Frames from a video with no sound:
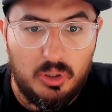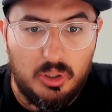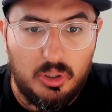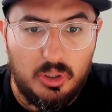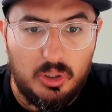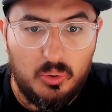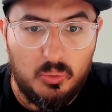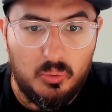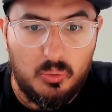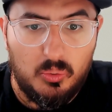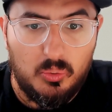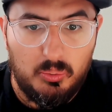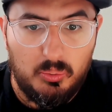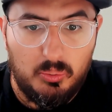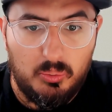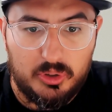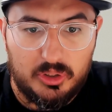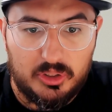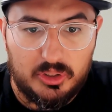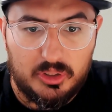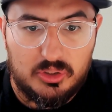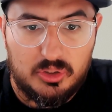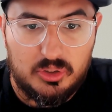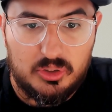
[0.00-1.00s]
what we're going
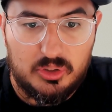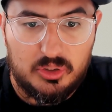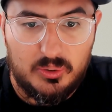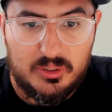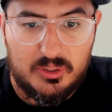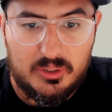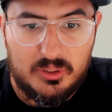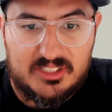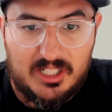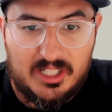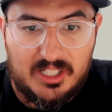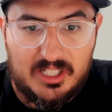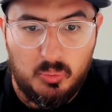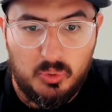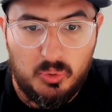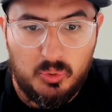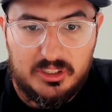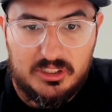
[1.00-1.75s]
to do is I want to